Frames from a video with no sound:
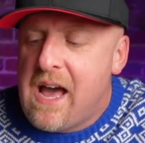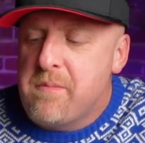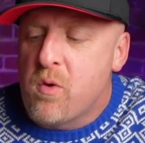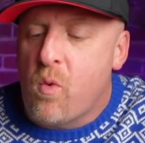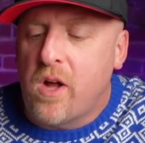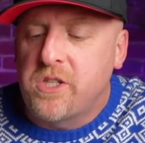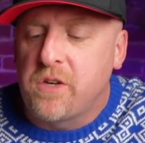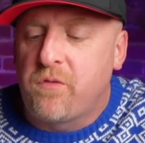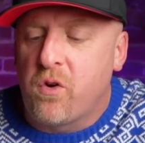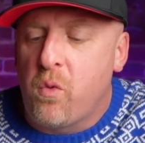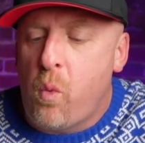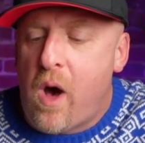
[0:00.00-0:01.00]
I've been watching
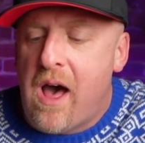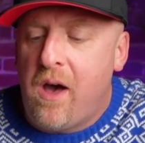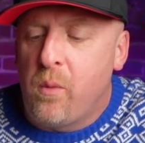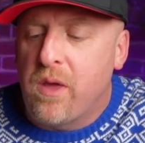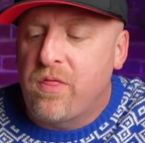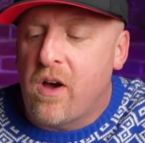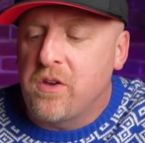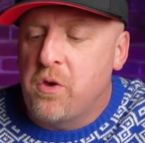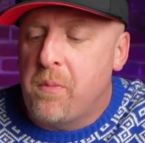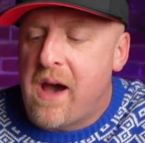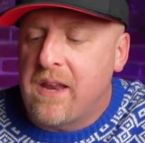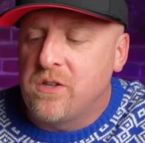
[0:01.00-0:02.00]
for a while. We thought you
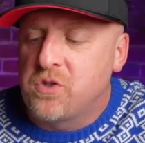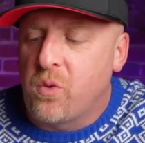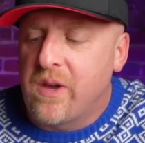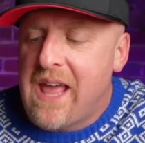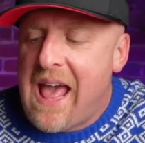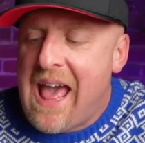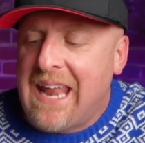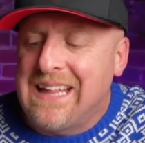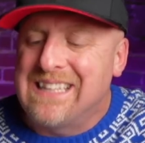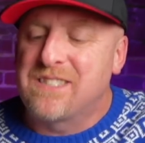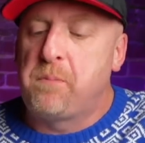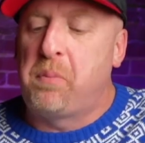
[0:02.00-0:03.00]
might enjoy adding
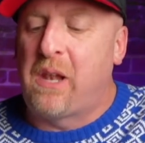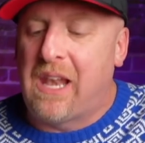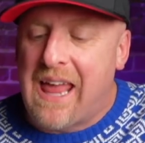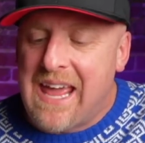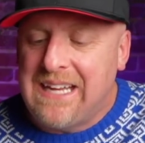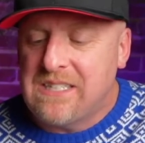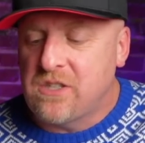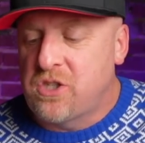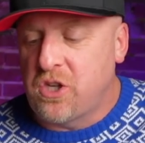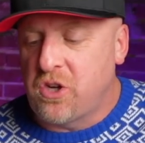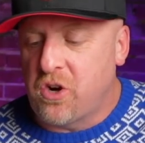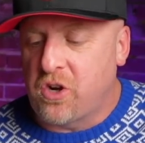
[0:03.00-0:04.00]
this plate to
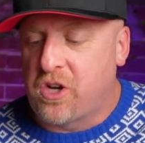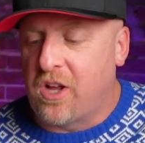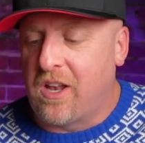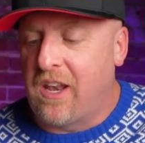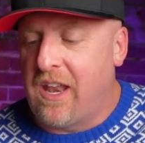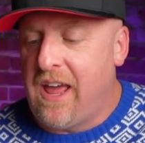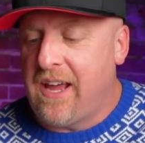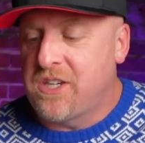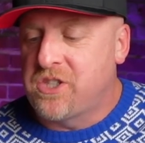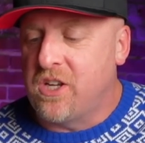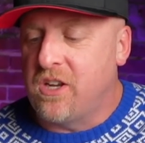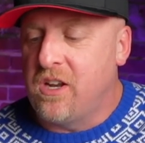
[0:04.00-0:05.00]
your
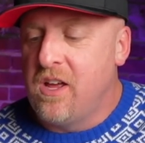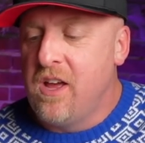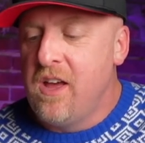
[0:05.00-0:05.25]
collection.